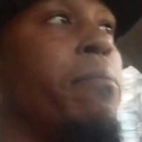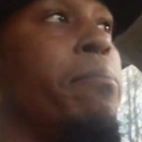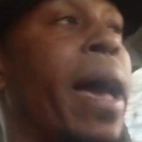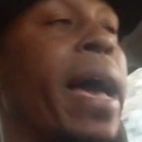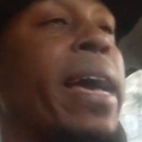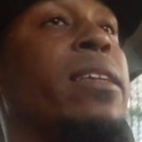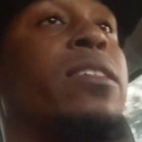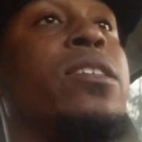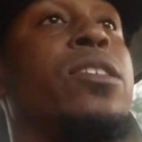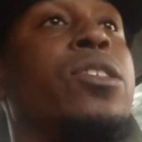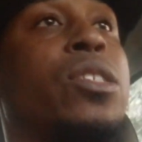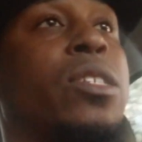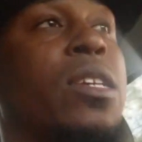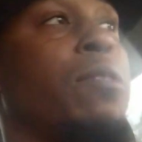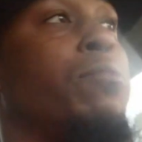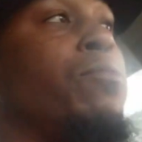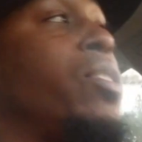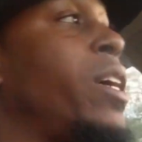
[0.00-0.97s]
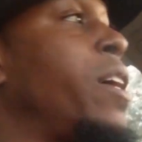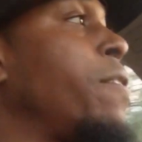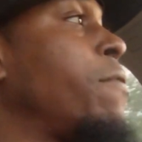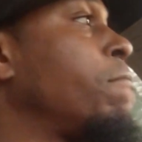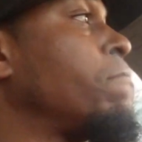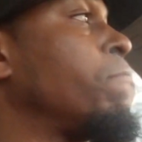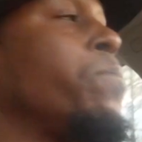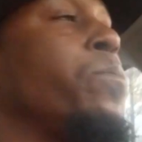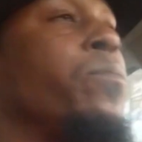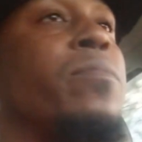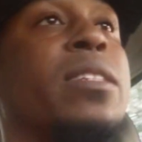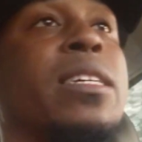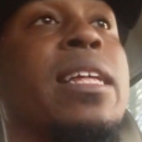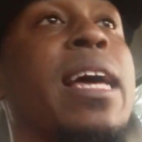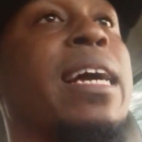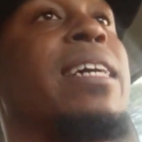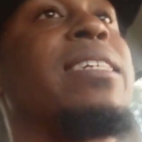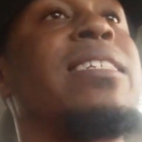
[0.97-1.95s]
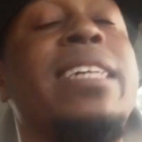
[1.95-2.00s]
back to the subject.
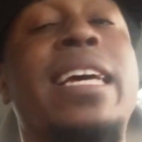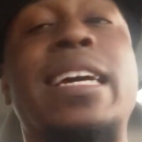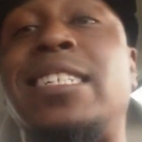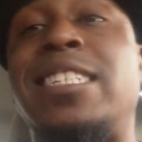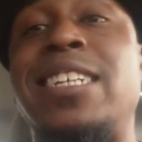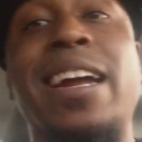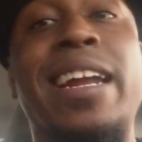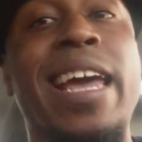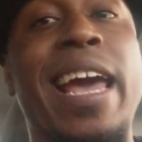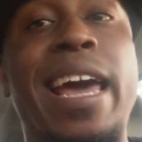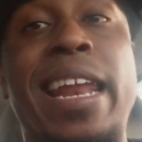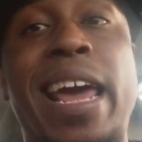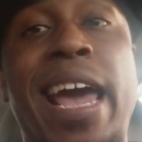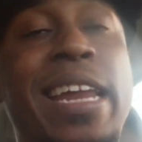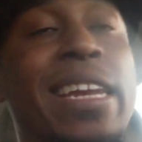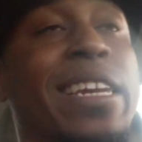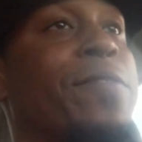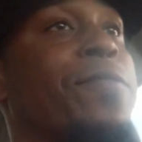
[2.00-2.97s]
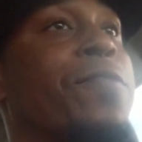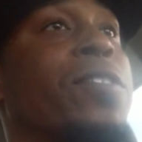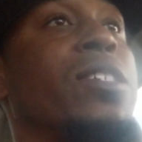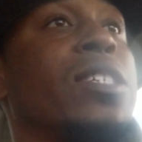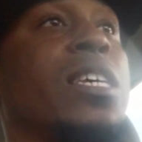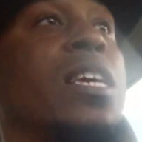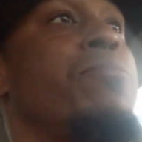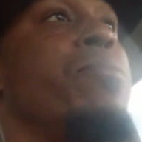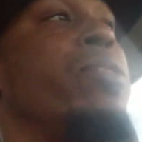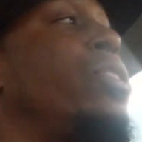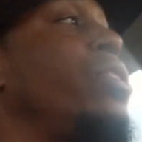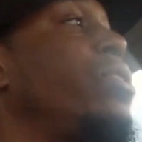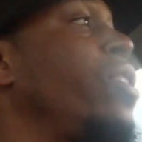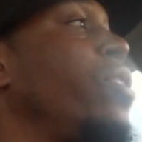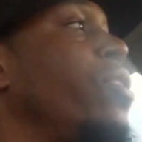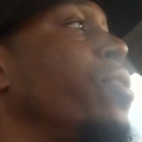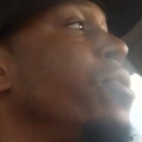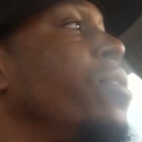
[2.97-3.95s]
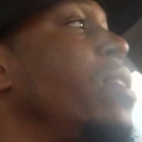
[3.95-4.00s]
Like I said, Shawty had 8 different semens
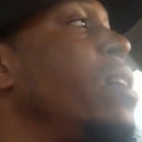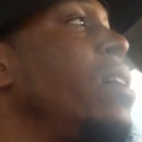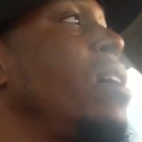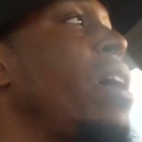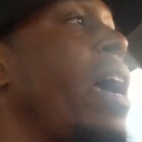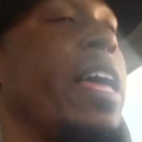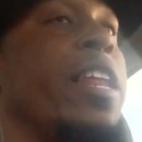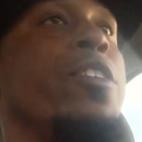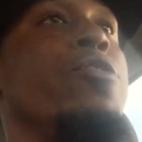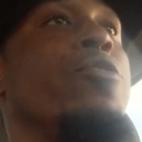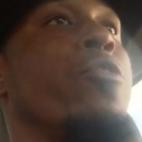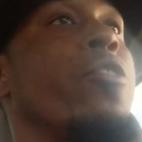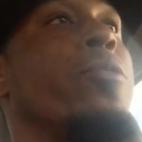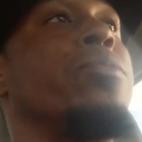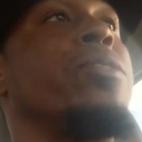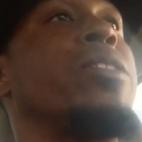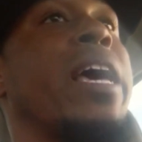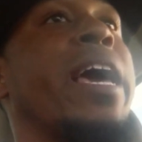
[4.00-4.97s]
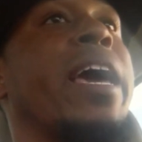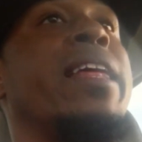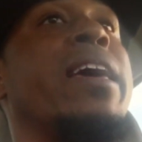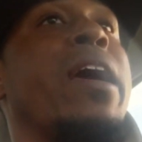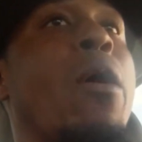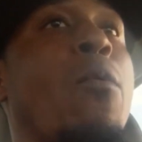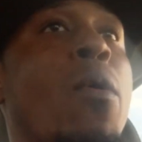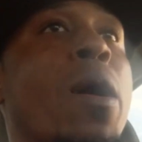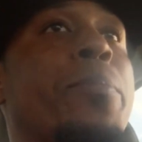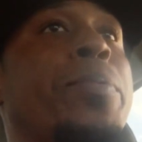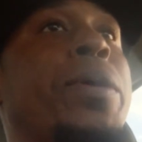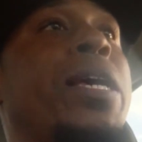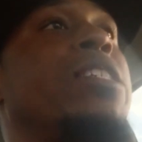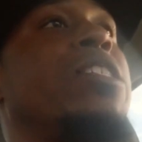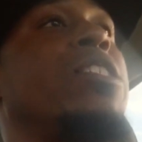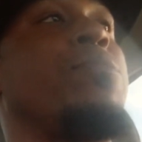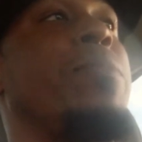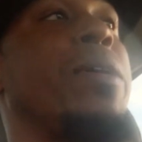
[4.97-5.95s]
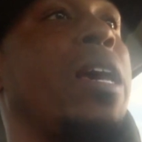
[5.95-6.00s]
in her. And you know what I'm saying? And what
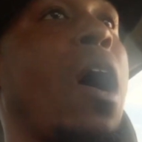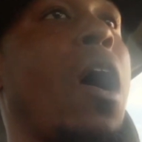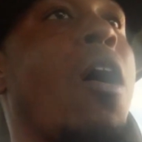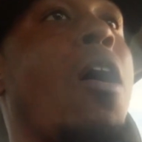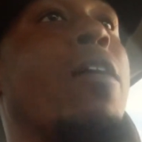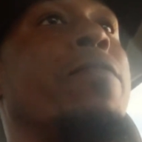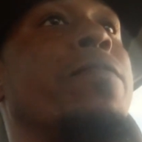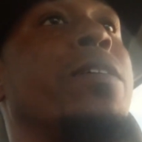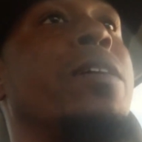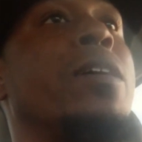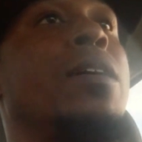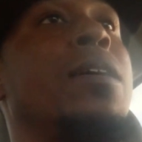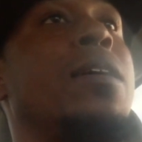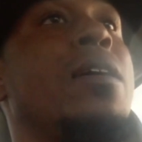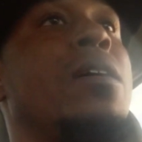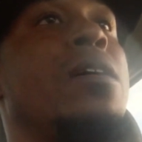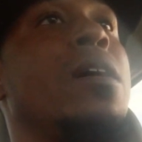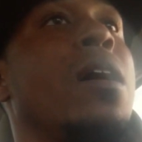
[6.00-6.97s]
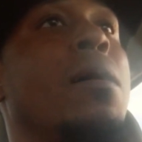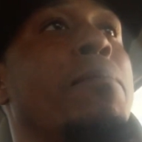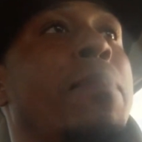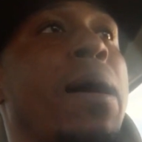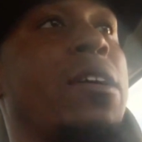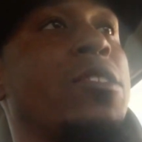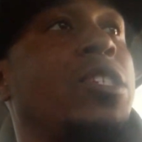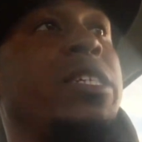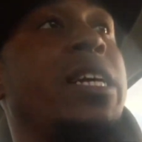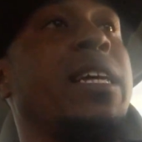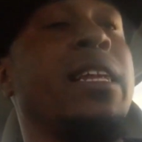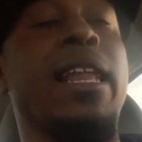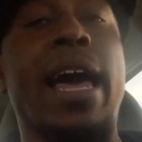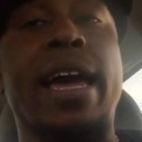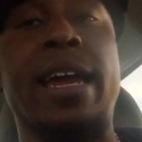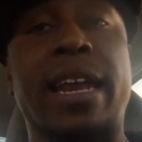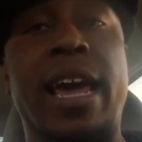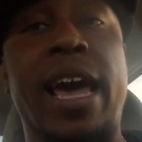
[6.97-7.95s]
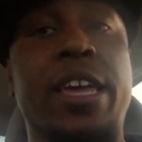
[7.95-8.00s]
pisses me off about shit
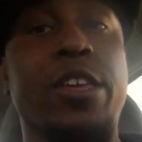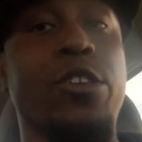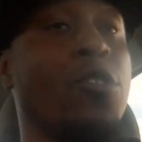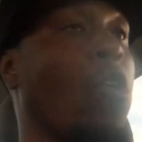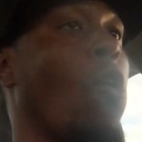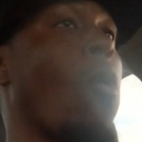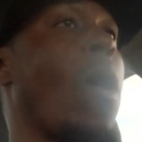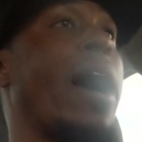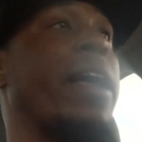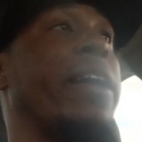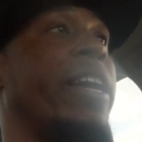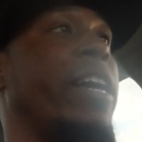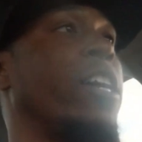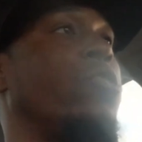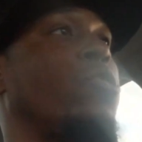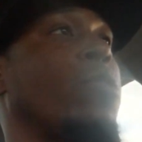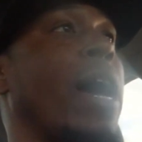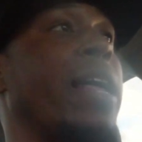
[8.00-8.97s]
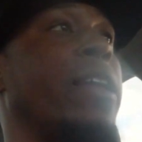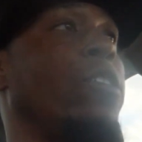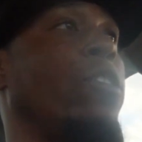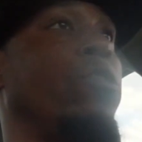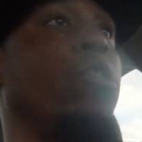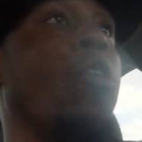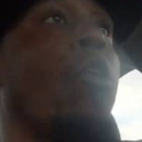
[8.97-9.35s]
like that, you go out there clout